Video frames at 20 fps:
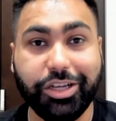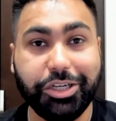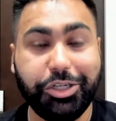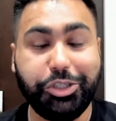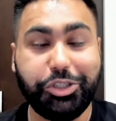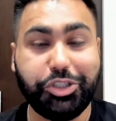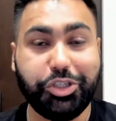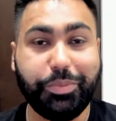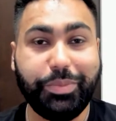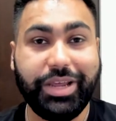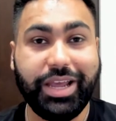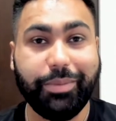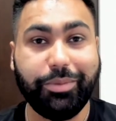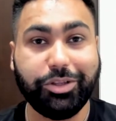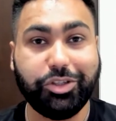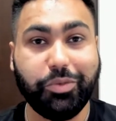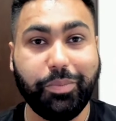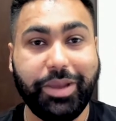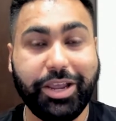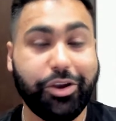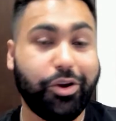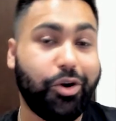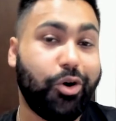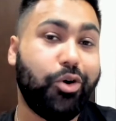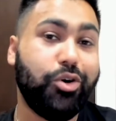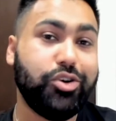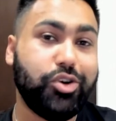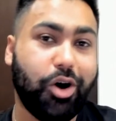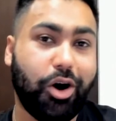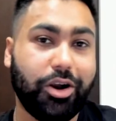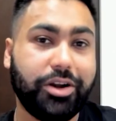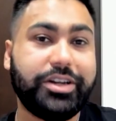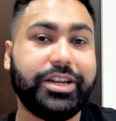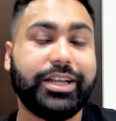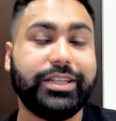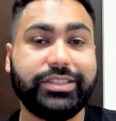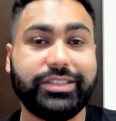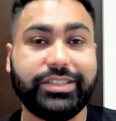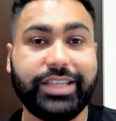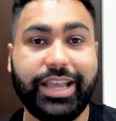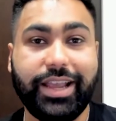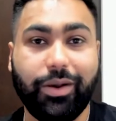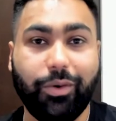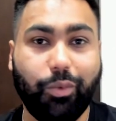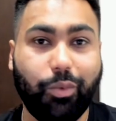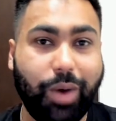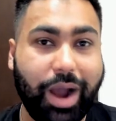You should be able to make your own content saying